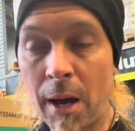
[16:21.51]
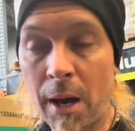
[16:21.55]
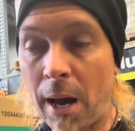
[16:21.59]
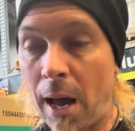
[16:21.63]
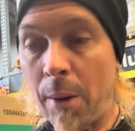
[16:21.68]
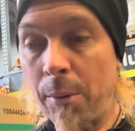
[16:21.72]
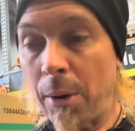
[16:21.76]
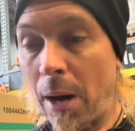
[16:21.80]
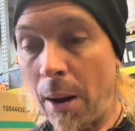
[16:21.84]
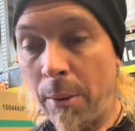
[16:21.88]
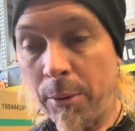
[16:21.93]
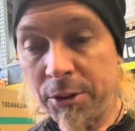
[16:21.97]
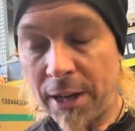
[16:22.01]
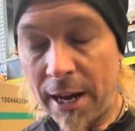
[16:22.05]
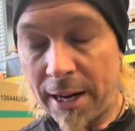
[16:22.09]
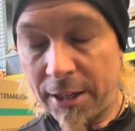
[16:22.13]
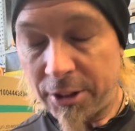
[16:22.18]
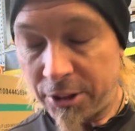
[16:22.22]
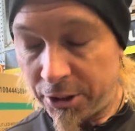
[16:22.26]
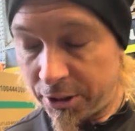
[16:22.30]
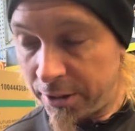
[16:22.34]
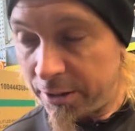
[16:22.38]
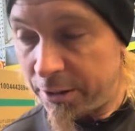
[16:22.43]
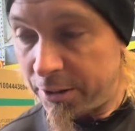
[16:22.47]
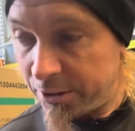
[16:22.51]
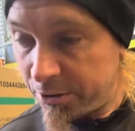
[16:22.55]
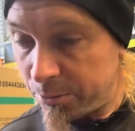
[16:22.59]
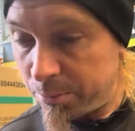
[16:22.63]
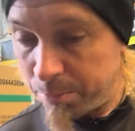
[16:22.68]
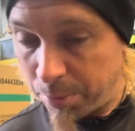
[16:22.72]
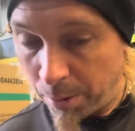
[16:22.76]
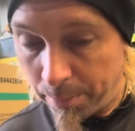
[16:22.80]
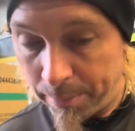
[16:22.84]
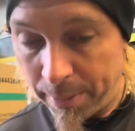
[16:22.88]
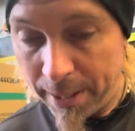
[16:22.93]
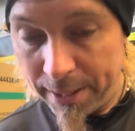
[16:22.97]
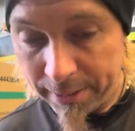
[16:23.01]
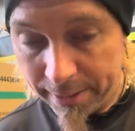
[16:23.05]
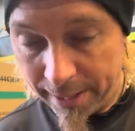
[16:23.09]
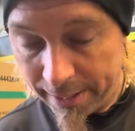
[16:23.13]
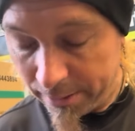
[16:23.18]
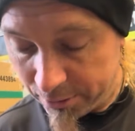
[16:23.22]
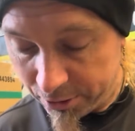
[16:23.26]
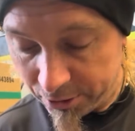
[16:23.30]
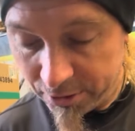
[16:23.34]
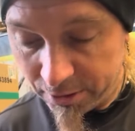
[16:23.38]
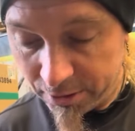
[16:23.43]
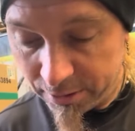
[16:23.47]
I, I was actually going to just put my,
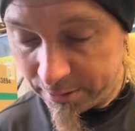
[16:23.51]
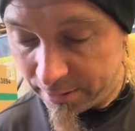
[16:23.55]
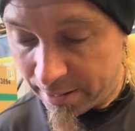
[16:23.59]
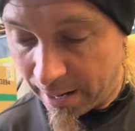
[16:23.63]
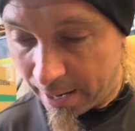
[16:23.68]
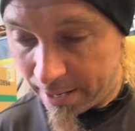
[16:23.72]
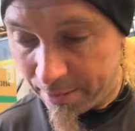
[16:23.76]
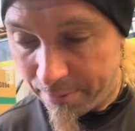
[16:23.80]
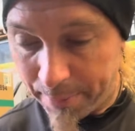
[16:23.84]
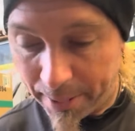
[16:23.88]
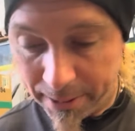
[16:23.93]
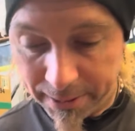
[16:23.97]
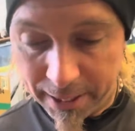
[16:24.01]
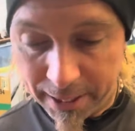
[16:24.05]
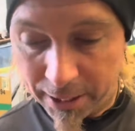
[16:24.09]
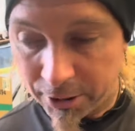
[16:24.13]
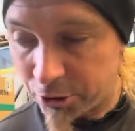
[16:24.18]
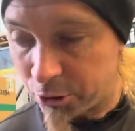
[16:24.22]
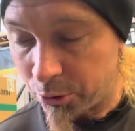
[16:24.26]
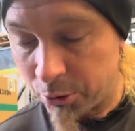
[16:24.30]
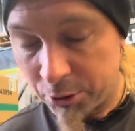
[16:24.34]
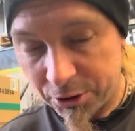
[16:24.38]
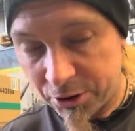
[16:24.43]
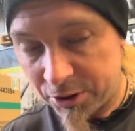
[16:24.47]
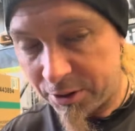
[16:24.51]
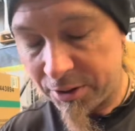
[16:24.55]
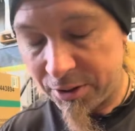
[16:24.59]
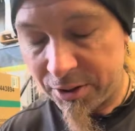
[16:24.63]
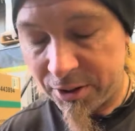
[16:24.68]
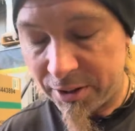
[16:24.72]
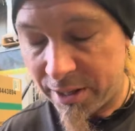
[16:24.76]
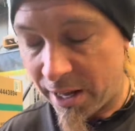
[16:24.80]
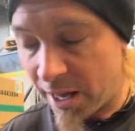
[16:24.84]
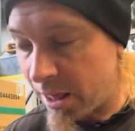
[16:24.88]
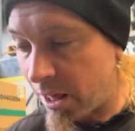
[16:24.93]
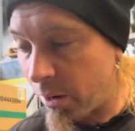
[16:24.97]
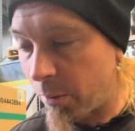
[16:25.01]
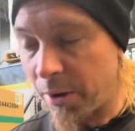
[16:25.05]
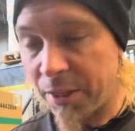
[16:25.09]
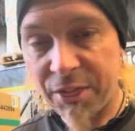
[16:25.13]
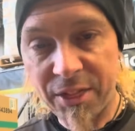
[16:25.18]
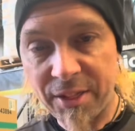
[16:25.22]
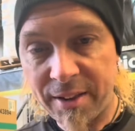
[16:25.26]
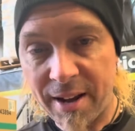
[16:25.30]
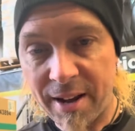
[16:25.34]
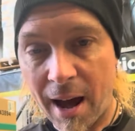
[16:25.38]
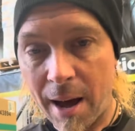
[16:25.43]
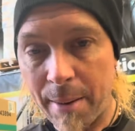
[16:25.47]
like, just not even pay attention to just, just stay there
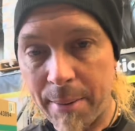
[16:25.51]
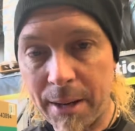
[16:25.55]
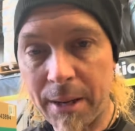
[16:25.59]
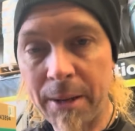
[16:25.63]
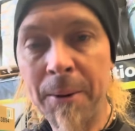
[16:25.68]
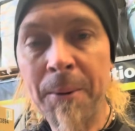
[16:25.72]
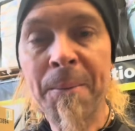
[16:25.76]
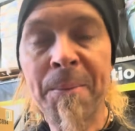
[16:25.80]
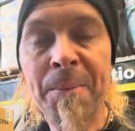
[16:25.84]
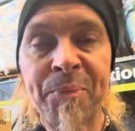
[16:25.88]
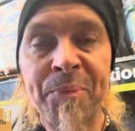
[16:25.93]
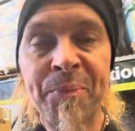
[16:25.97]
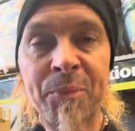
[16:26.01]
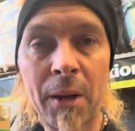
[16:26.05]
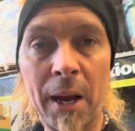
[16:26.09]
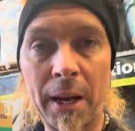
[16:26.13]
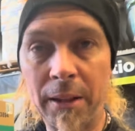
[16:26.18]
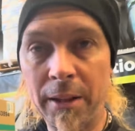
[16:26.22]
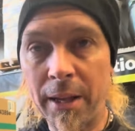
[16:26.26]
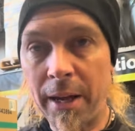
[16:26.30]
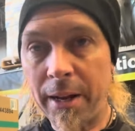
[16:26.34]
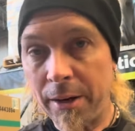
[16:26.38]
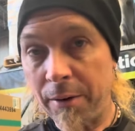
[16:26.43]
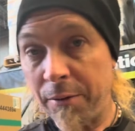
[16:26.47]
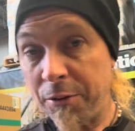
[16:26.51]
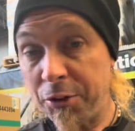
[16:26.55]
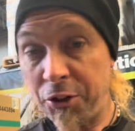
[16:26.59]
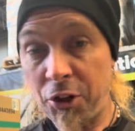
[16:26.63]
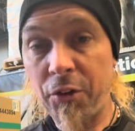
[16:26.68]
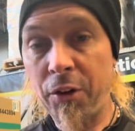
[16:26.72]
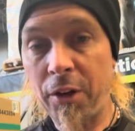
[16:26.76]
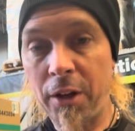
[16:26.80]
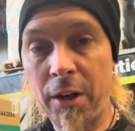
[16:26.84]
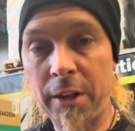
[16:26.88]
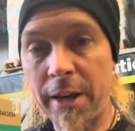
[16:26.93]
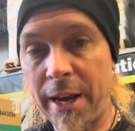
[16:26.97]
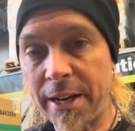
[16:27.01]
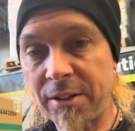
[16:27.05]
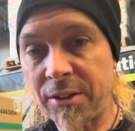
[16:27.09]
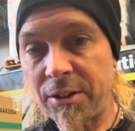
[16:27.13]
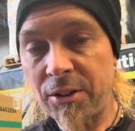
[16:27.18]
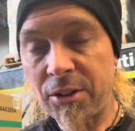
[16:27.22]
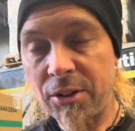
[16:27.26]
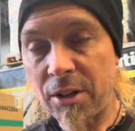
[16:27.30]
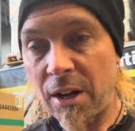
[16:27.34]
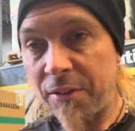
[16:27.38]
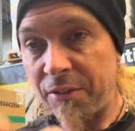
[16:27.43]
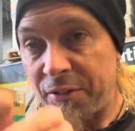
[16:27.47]
with Tabby and let, you know, if she really likes
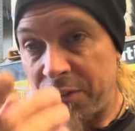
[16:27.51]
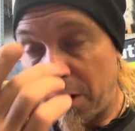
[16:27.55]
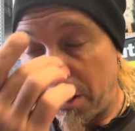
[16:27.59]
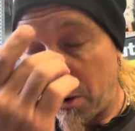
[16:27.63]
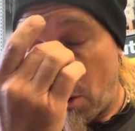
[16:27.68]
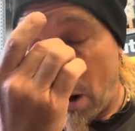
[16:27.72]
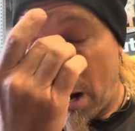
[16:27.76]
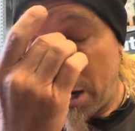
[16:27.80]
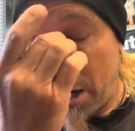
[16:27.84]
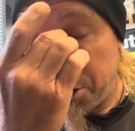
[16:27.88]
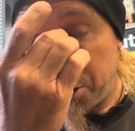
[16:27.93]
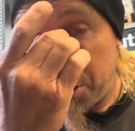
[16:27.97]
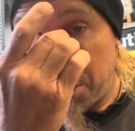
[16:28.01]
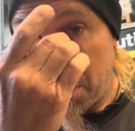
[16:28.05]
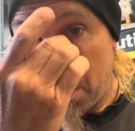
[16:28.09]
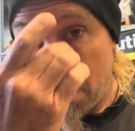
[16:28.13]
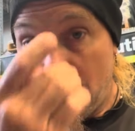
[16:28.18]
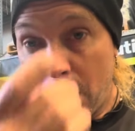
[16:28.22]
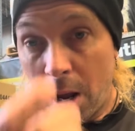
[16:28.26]
this stuff, let her watch it.